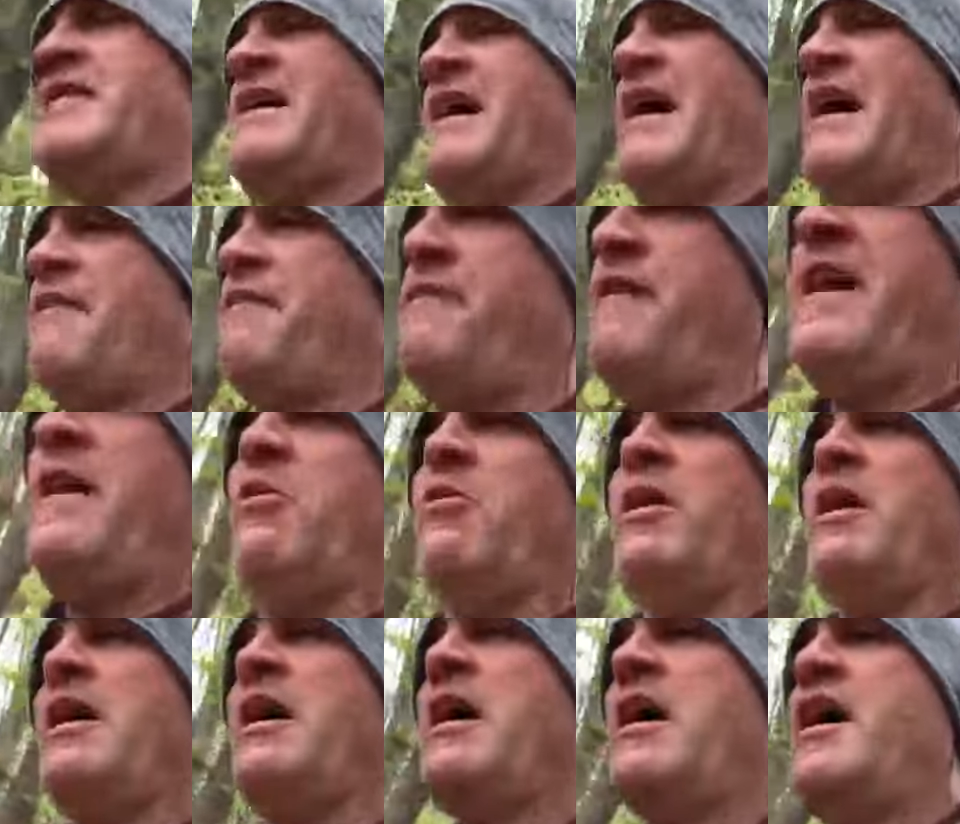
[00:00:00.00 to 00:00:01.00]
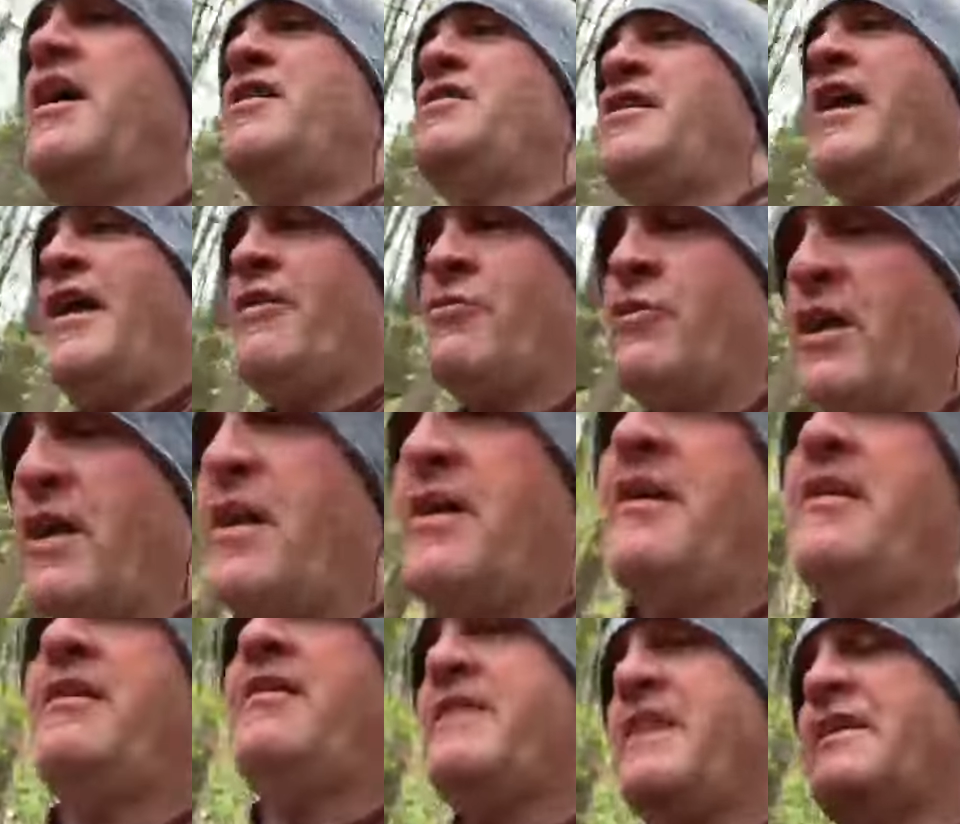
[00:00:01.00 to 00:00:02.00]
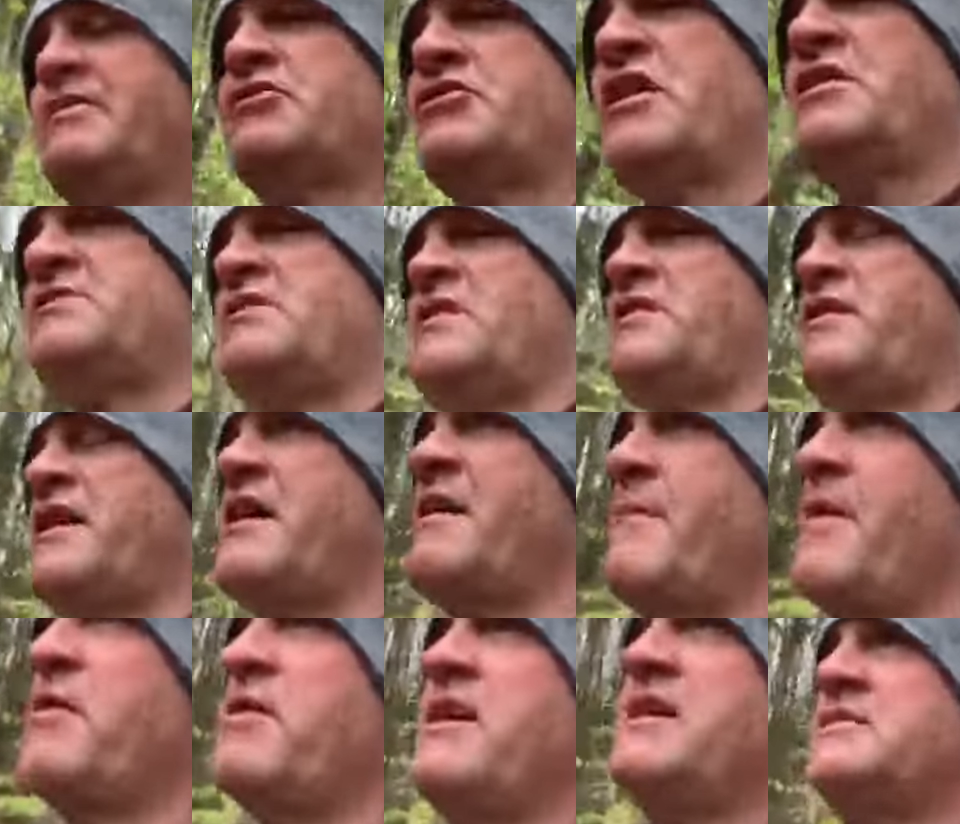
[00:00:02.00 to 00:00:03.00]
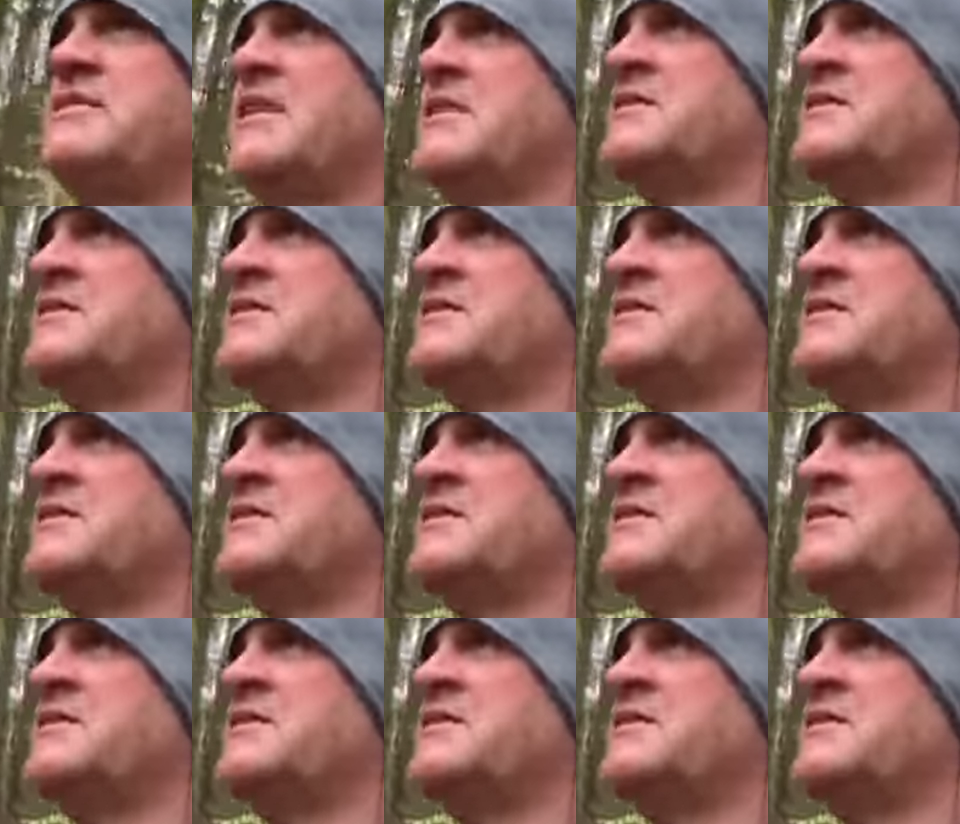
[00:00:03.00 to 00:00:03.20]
that I felt. Now, the interesting thing about this